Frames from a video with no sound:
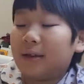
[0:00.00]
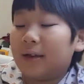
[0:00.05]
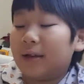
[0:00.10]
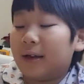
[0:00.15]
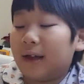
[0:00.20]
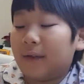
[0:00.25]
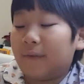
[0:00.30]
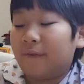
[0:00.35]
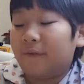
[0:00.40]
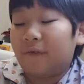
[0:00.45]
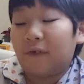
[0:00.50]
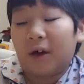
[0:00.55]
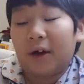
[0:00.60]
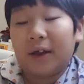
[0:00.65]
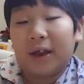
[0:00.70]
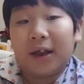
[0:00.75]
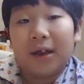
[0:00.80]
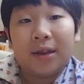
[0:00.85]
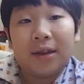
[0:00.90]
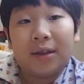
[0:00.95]
good at
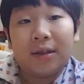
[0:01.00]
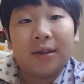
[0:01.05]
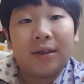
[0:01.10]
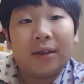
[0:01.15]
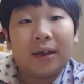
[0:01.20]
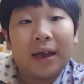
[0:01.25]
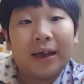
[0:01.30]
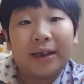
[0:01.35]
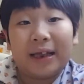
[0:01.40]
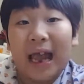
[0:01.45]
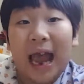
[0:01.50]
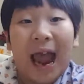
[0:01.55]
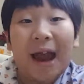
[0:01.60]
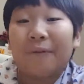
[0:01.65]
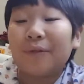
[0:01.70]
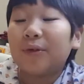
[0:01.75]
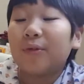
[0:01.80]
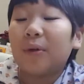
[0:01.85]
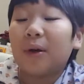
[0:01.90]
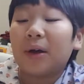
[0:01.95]
phonics, I think
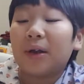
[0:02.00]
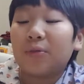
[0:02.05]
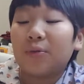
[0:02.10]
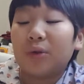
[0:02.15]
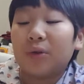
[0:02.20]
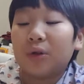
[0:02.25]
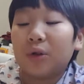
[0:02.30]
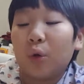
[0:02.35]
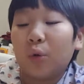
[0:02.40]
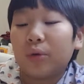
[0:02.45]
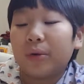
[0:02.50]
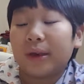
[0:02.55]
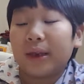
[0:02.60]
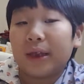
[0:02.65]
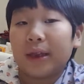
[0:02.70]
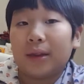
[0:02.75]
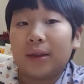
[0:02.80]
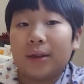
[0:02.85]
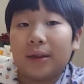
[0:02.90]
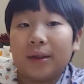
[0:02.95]
everybody will know
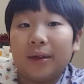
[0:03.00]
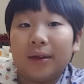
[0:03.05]
this.